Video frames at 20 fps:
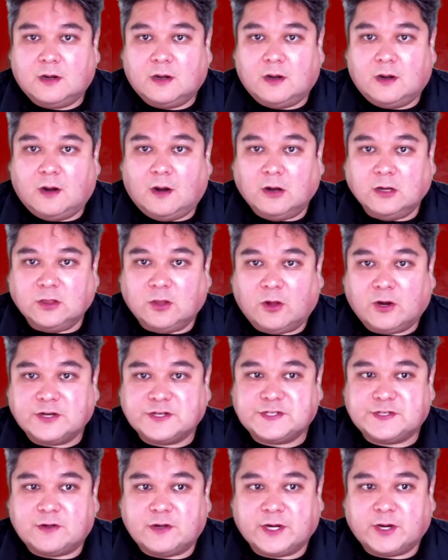Our largest
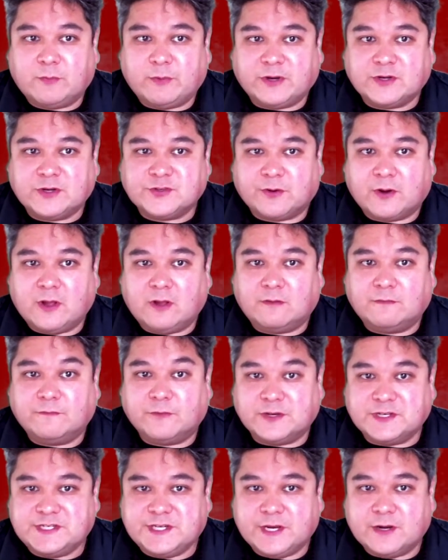ongoing trial,
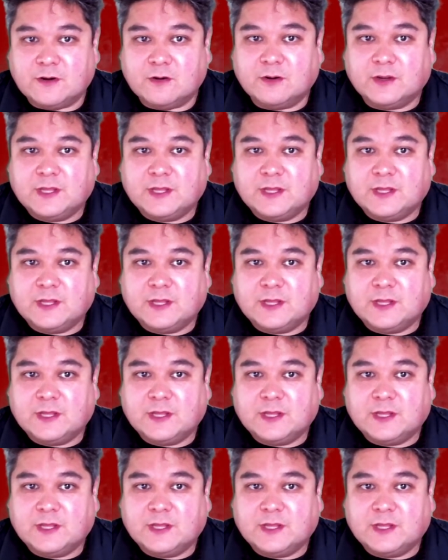Frontier,